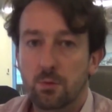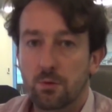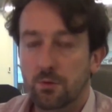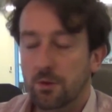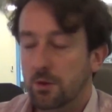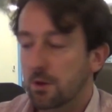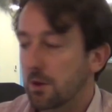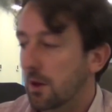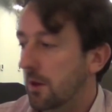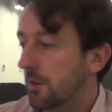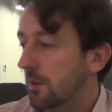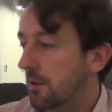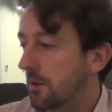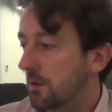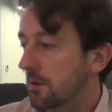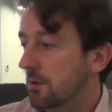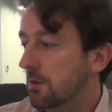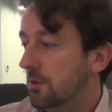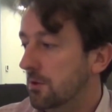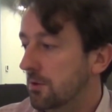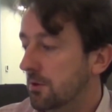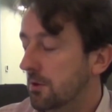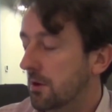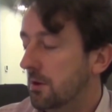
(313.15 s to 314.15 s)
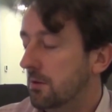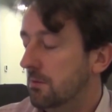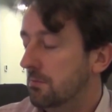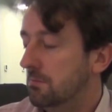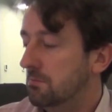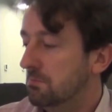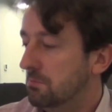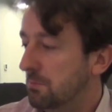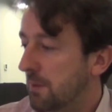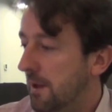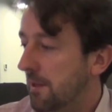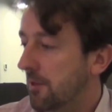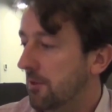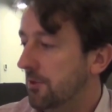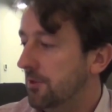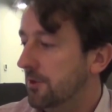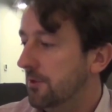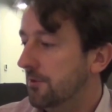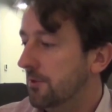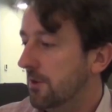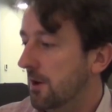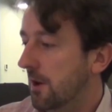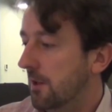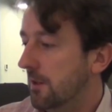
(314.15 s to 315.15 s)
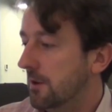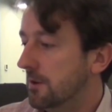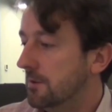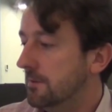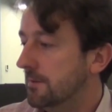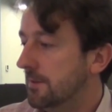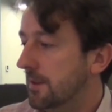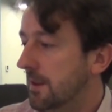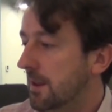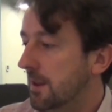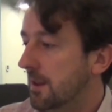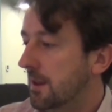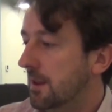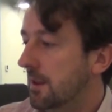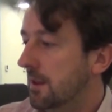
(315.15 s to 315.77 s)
with a good balance of colour.